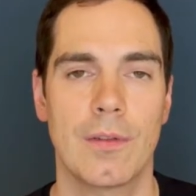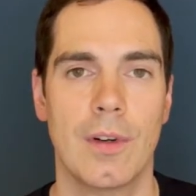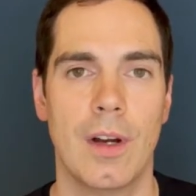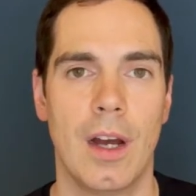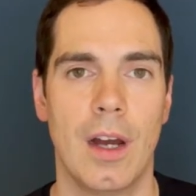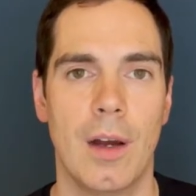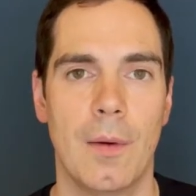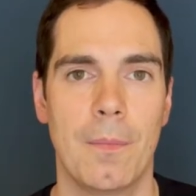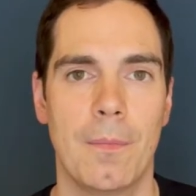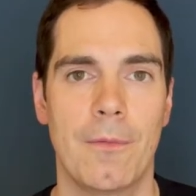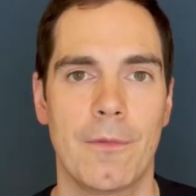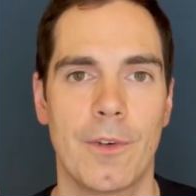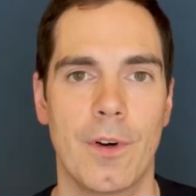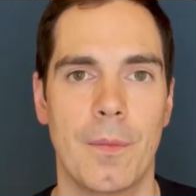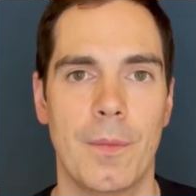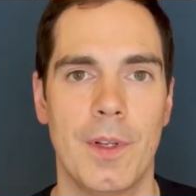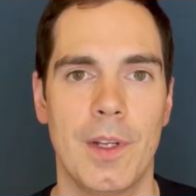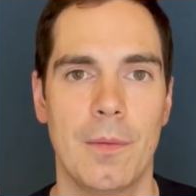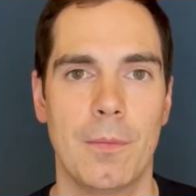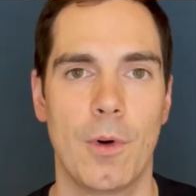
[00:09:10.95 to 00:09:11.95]

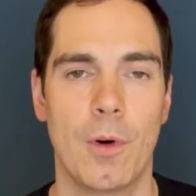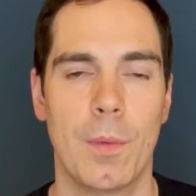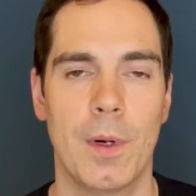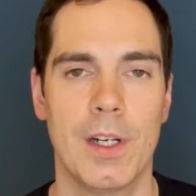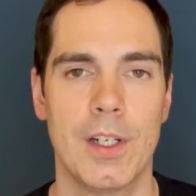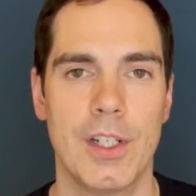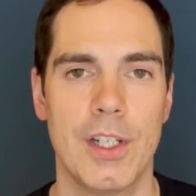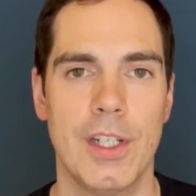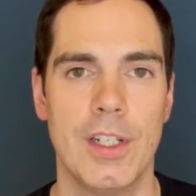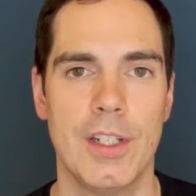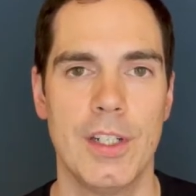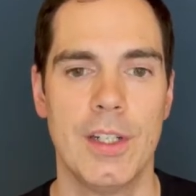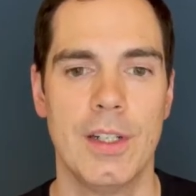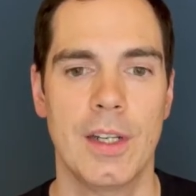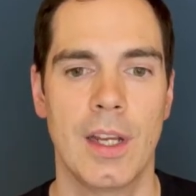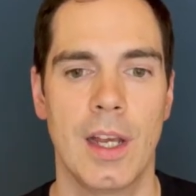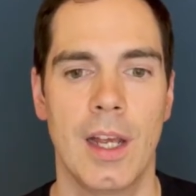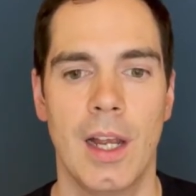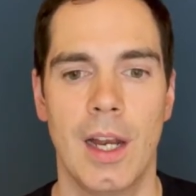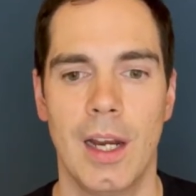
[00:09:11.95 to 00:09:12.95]
from the mobile cheat sheet.
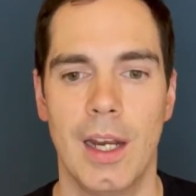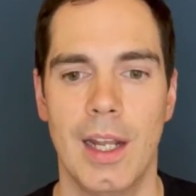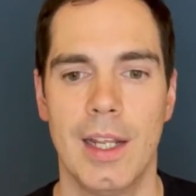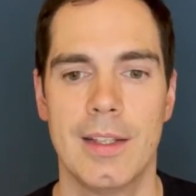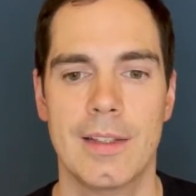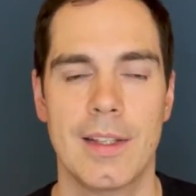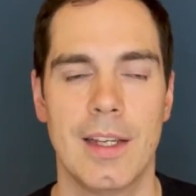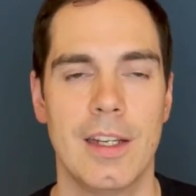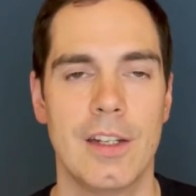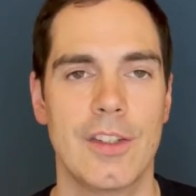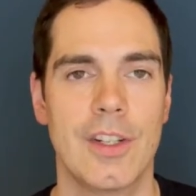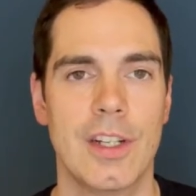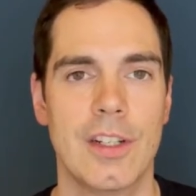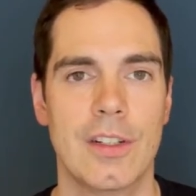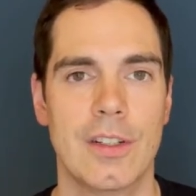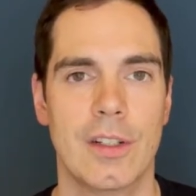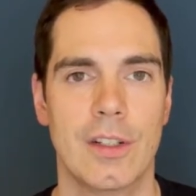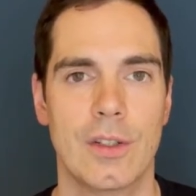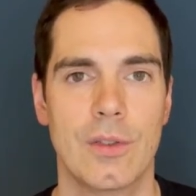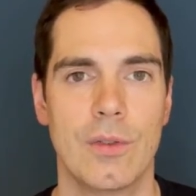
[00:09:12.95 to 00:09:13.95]
Let's say
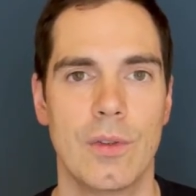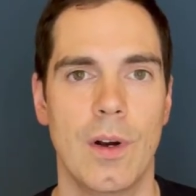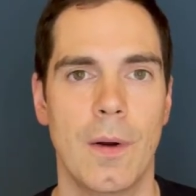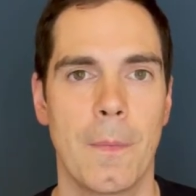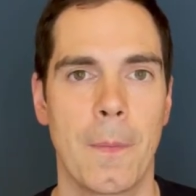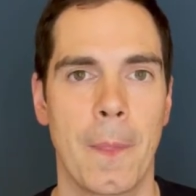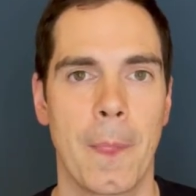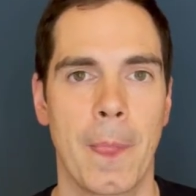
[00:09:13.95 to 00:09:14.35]
gesture tour.